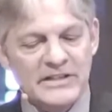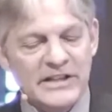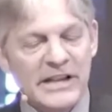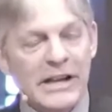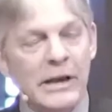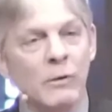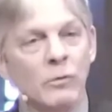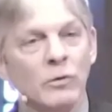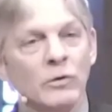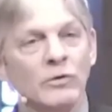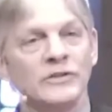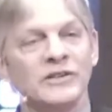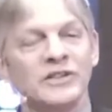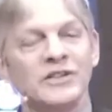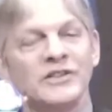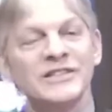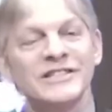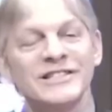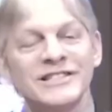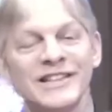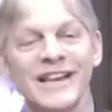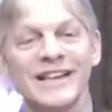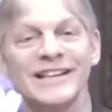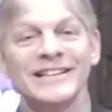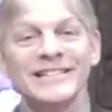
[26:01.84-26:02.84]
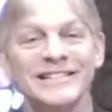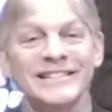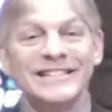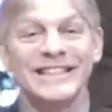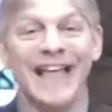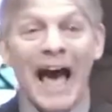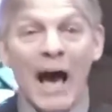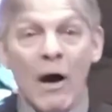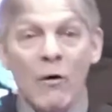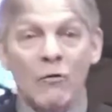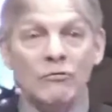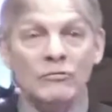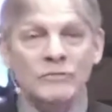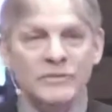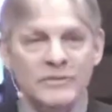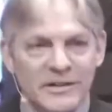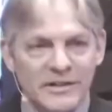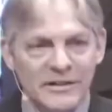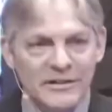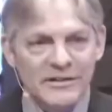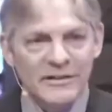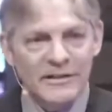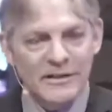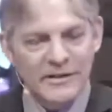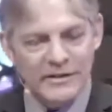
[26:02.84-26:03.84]
is equal to
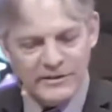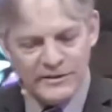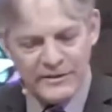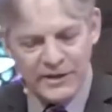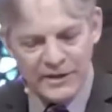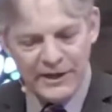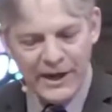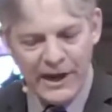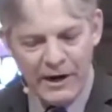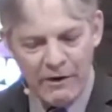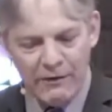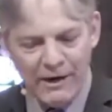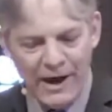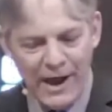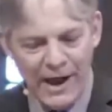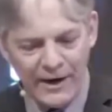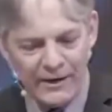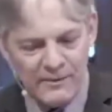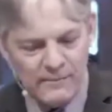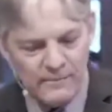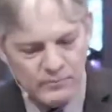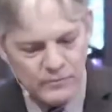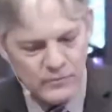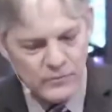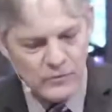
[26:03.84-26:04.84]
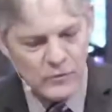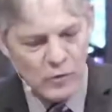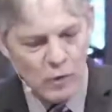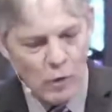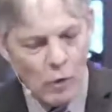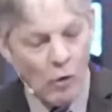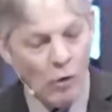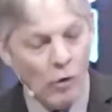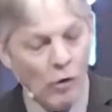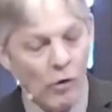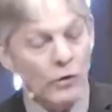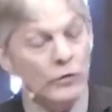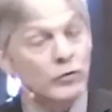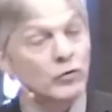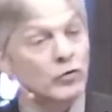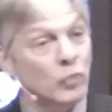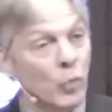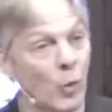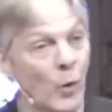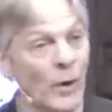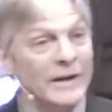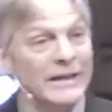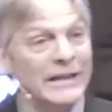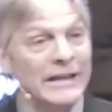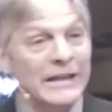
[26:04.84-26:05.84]
6,000 denarii, or
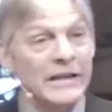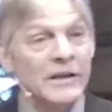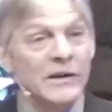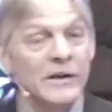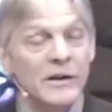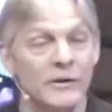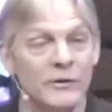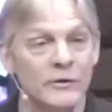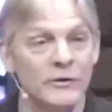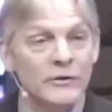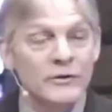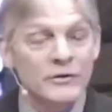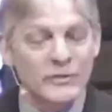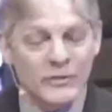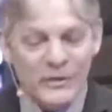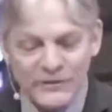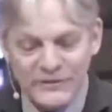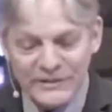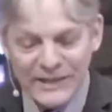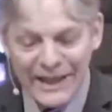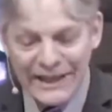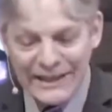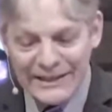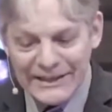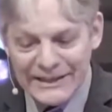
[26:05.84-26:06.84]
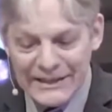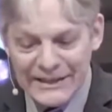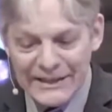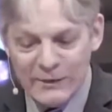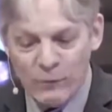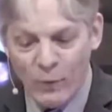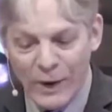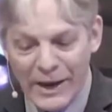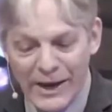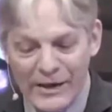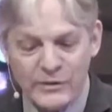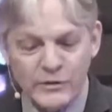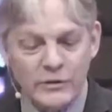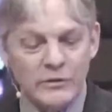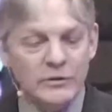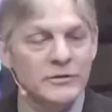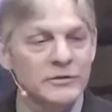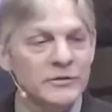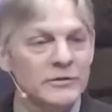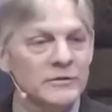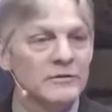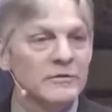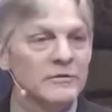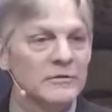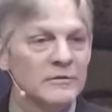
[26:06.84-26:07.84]
20 years of daily
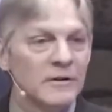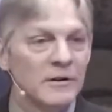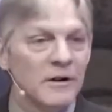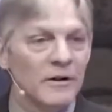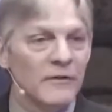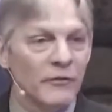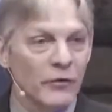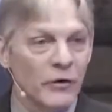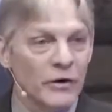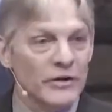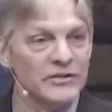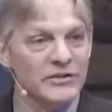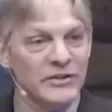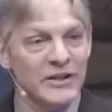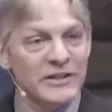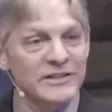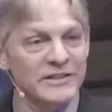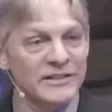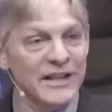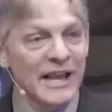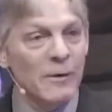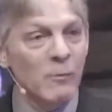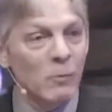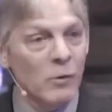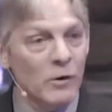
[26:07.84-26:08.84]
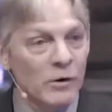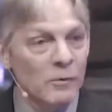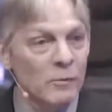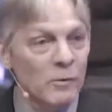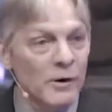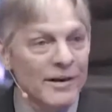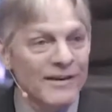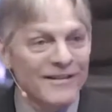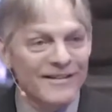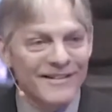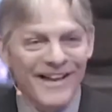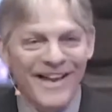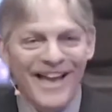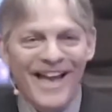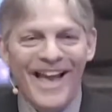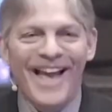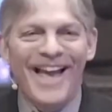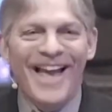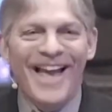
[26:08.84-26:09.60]
wages for a six-day work week.